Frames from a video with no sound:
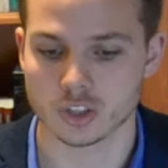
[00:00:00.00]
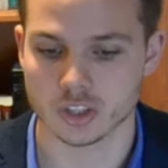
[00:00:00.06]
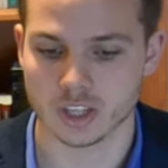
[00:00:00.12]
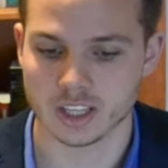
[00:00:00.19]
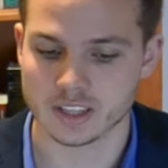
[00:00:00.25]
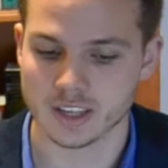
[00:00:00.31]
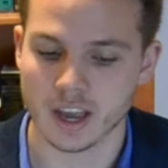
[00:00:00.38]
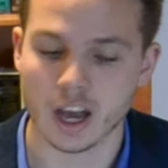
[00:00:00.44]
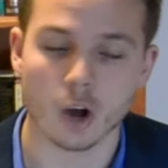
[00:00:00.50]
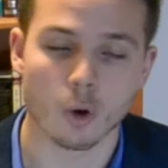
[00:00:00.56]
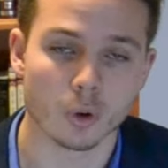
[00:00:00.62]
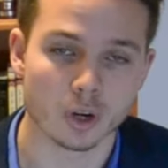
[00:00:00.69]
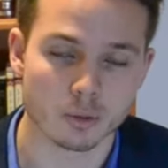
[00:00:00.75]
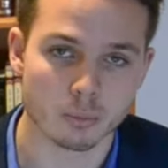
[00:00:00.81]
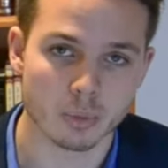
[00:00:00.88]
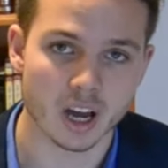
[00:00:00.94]
So let's say I
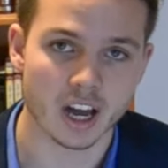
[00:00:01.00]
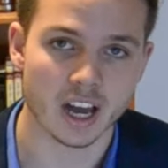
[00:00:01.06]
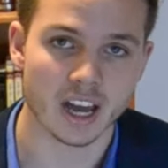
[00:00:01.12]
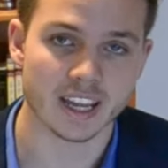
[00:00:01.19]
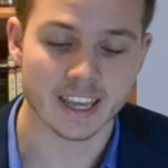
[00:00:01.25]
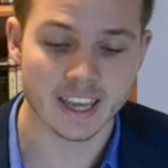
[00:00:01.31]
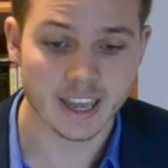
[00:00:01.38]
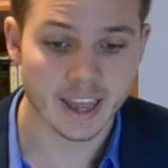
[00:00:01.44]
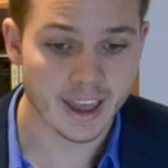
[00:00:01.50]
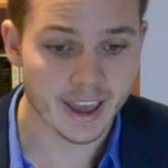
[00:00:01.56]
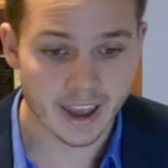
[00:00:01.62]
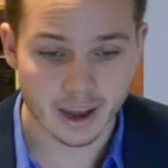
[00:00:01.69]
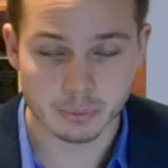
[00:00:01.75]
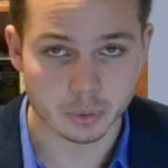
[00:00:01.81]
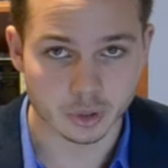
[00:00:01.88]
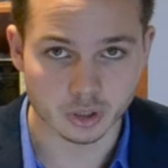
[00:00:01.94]
want to buy
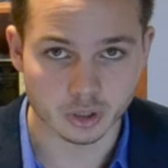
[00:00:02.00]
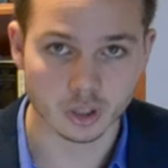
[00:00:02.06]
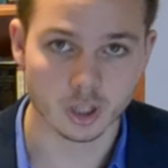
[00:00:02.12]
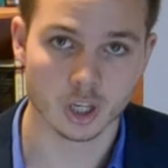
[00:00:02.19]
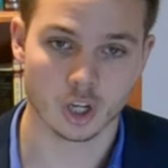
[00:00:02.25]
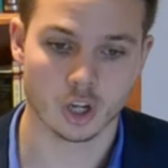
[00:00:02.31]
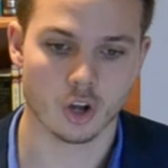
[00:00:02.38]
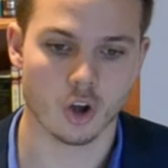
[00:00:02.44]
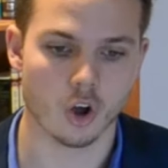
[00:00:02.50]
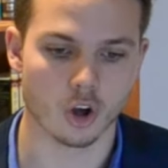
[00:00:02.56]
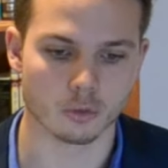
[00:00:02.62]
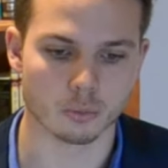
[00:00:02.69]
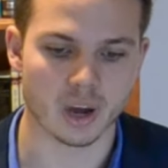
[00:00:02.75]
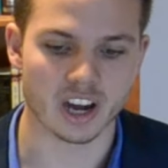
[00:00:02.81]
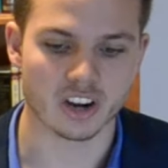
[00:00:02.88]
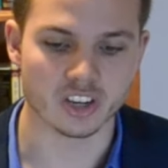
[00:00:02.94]
Apple on
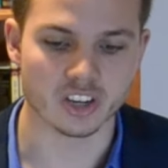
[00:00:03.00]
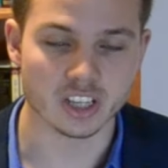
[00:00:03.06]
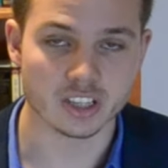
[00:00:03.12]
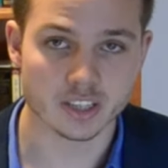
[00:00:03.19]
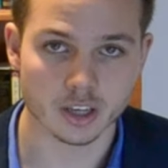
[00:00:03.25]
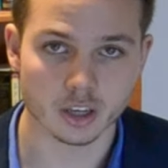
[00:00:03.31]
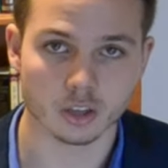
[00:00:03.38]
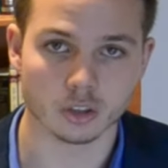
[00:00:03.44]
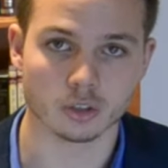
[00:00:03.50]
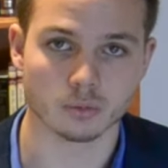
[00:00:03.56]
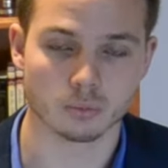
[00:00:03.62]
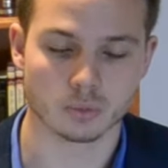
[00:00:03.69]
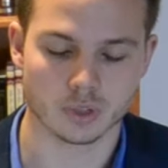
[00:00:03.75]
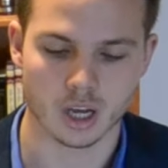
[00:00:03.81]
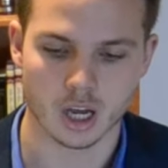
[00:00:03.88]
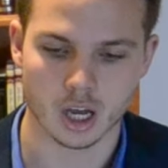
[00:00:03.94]
my retail
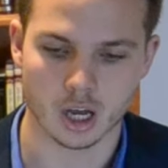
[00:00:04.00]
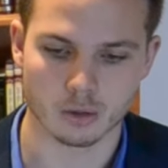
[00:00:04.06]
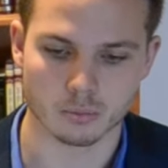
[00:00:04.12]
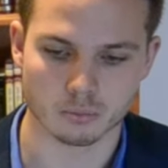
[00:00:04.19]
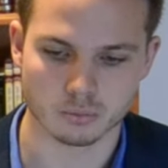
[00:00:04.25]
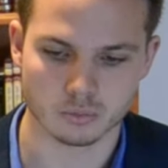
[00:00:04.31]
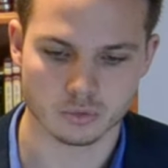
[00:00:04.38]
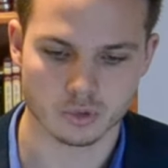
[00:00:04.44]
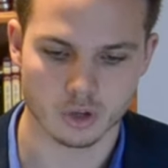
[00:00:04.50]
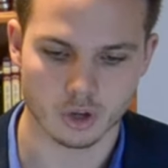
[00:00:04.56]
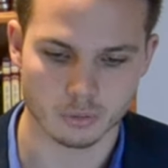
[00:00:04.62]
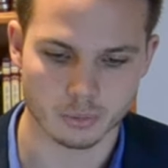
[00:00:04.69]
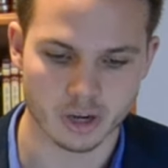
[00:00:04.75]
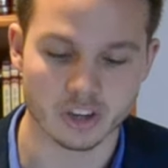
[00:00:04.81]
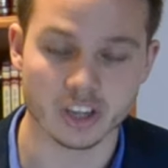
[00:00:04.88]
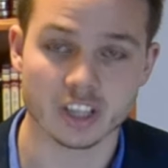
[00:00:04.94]

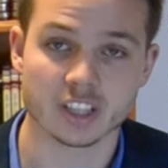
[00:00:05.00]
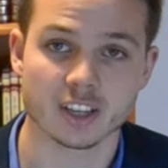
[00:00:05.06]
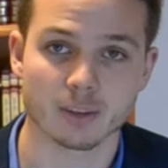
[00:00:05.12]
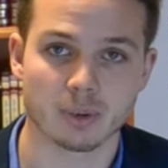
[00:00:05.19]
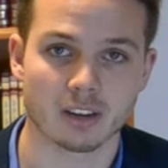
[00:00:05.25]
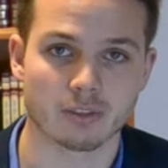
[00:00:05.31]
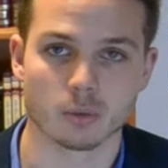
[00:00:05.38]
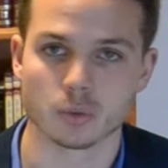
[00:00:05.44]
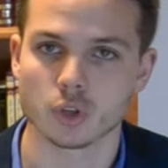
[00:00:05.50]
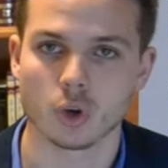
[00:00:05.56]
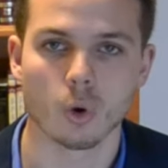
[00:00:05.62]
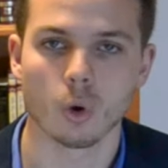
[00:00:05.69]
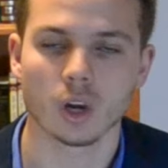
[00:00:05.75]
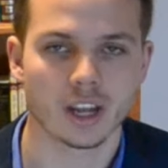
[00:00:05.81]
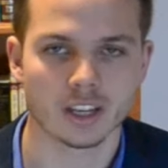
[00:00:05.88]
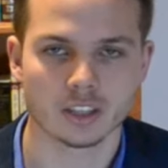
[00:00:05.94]
platform. So
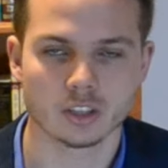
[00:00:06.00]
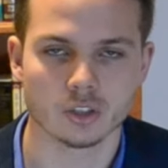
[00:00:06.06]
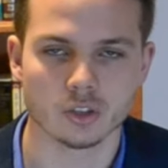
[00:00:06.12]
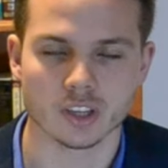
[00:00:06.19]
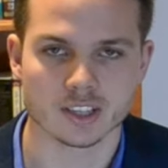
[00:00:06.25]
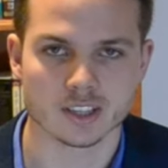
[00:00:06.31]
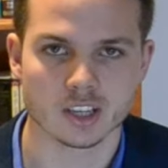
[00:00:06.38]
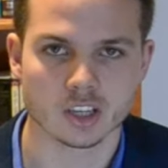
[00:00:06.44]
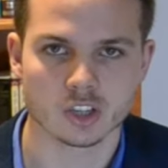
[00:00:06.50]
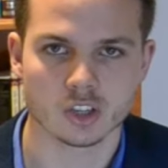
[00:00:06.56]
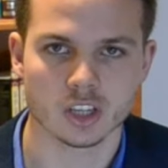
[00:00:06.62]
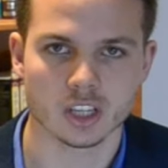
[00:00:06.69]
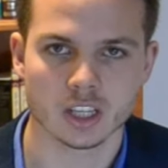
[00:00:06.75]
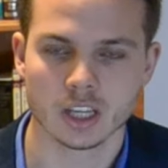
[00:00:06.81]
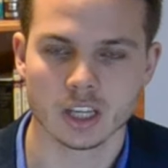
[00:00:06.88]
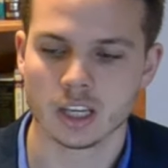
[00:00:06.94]
all I do is
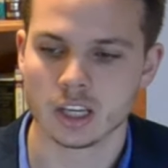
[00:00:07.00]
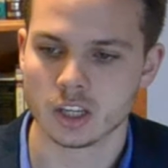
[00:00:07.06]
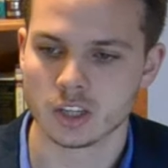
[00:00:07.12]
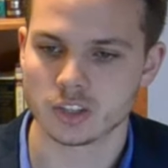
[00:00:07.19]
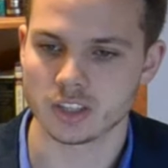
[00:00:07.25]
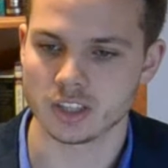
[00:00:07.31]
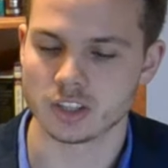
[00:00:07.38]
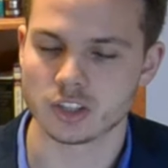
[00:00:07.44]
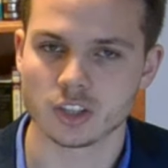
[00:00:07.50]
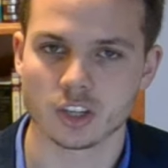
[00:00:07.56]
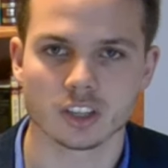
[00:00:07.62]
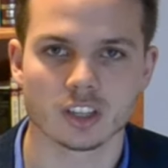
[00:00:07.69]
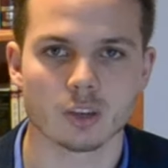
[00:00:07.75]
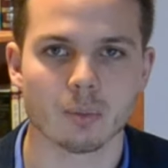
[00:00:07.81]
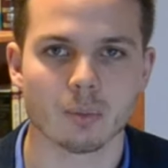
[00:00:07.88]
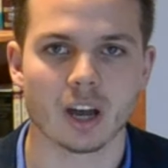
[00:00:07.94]
literally insert
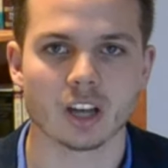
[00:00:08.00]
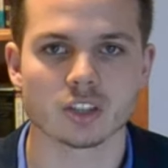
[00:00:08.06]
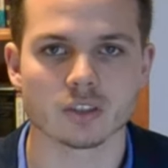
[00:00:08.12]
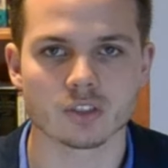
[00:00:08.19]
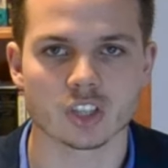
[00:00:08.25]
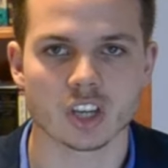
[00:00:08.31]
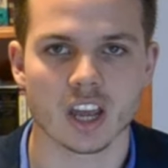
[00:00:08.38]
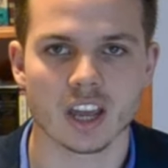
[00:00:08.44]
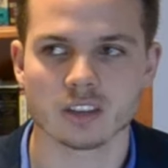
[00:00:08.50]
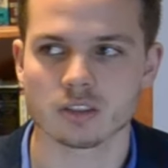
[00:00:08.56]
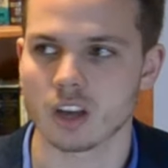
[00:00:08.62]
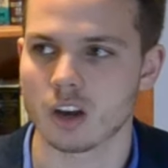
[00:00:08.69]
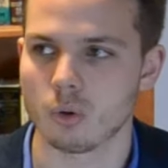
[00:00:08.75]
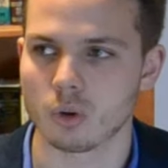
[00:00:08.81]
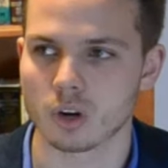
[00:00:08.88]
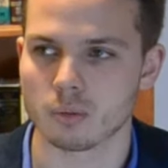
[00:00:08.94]
the amount of shares.
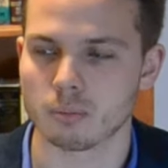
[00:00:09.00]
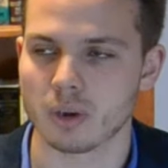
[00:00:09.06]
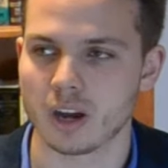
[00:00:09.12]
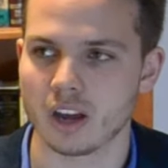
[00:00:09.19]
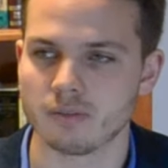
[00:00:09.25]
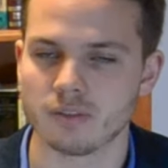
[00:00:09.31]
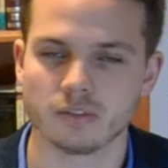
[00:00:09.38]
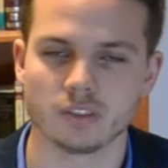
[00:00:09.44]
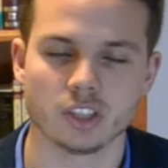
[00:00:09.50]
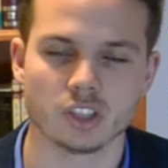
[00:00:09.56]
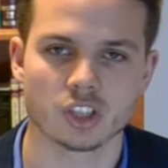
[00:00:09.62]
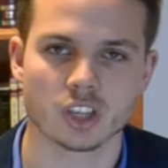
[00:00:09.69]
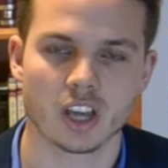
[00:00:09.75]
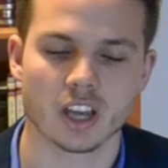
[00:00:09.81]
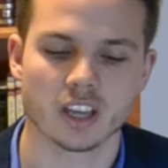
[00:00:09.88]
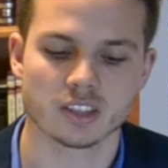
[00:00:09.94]
I want to buy 50
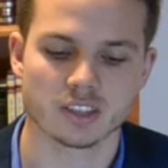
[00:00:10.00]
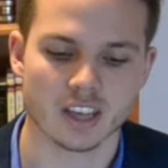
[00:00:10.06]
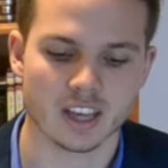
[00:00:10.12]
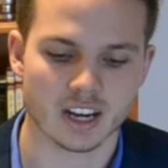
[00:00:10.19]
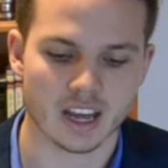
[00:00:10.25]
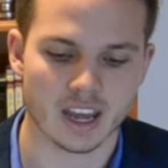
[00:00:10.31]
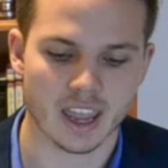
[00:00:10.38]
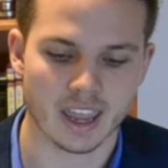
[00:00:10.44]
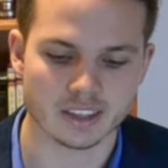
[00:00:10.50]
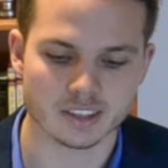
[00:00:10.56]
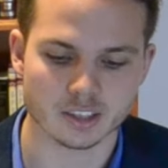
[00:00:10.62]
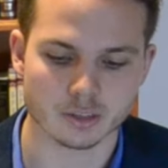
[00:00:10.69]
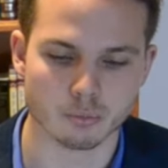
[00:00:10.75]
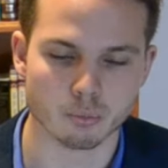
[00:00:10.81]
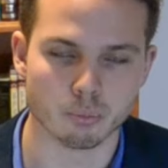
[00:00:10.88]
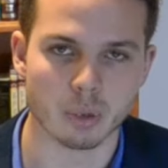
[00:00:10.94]
shares and I
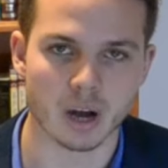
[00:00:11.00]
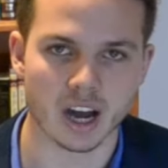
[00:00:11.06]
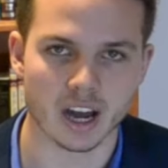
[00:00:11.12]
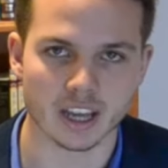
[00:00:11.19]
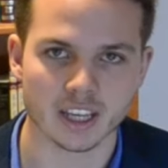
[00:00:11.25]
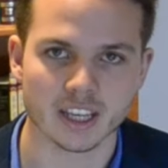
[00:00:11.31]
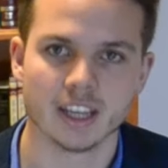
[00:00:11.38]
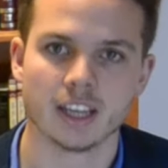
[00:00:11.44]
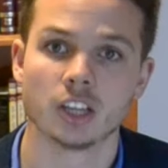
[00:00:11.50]
enter buy.